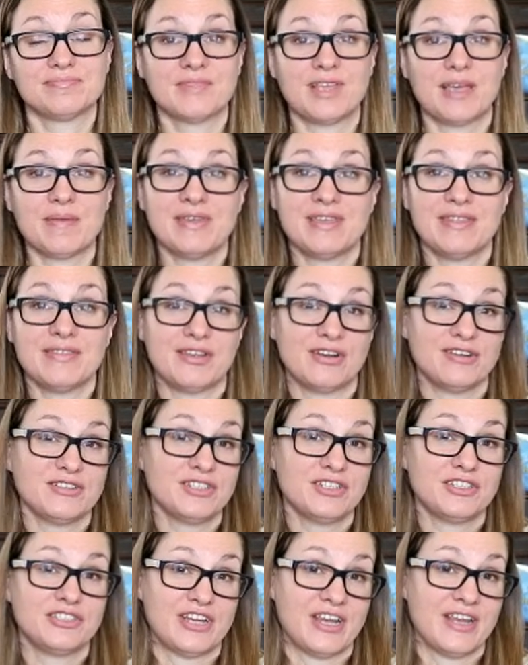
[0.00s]
I mean,
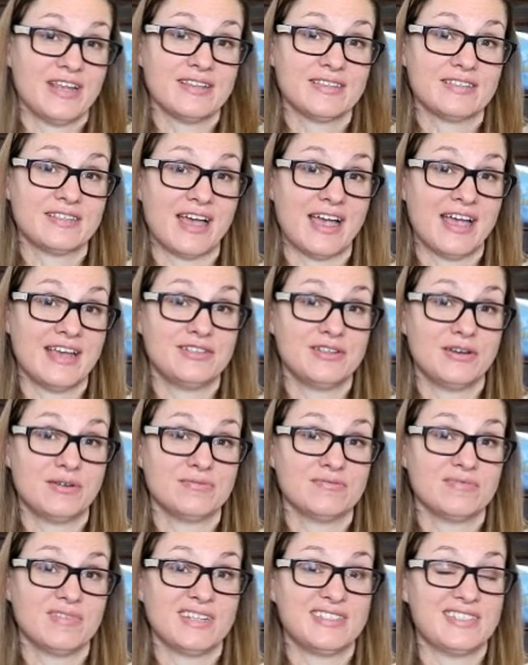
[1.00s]
there's a chance I
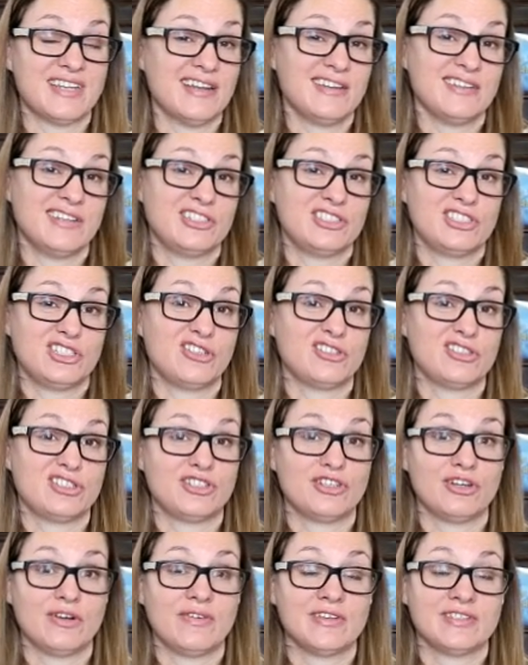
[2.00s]
don't attend a church
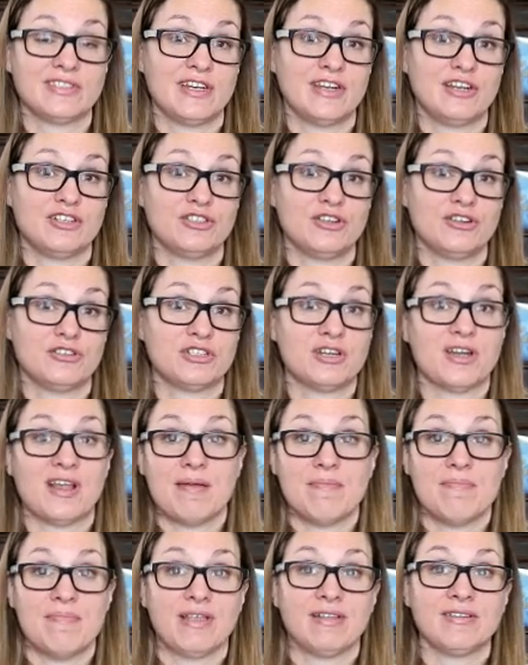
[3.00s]
service in a church
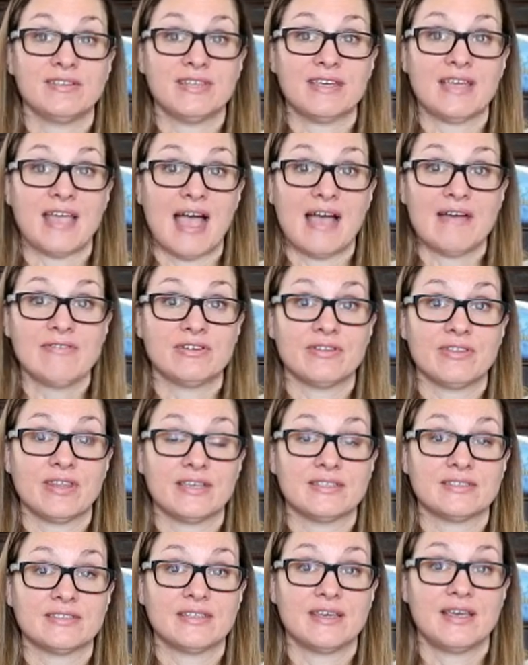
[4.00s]
building after
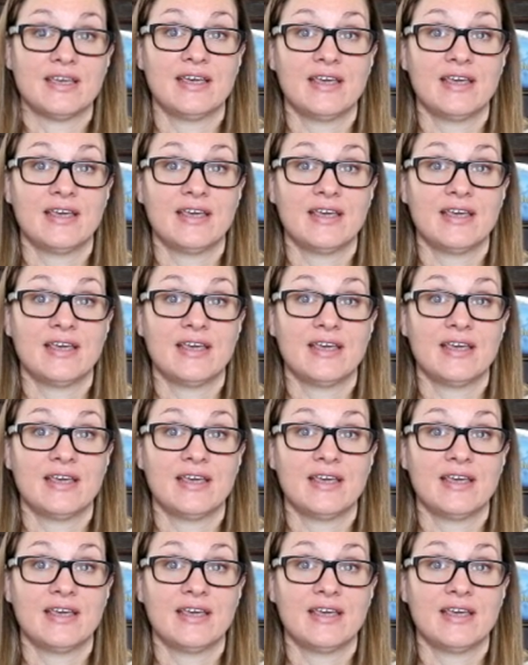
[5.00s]
this.